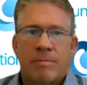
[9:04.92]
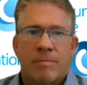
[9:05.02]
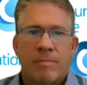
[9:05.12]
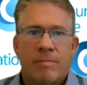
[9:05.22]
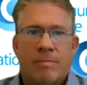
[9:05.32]

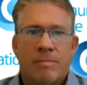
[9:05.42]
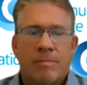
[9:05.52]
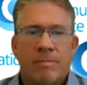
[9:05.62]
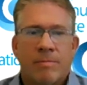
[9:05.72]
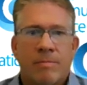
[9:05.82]

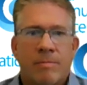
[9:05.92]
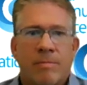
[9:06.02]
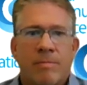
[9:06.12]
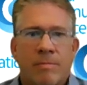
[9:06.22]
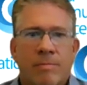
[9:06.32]

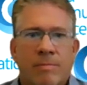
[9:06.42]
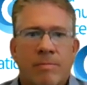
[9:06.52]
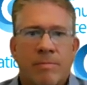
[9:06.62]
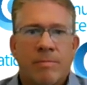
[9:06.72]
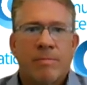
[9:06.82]

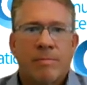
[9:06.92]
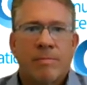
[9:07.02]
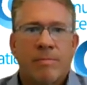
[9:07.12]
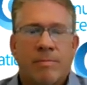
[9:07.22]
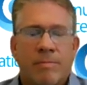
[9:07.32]

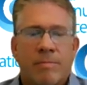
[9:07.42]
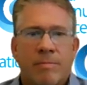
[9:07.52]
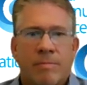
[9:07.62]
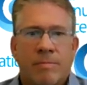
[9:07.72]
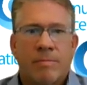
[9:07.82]

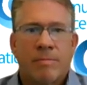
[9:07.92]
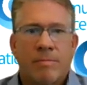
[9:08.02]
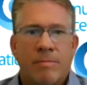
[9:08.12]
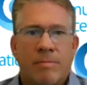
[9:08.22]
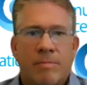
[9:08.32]

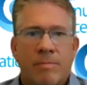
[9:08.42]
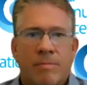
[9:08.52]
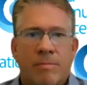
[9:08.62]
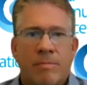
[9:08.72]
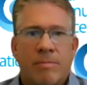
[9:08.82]
[no speech]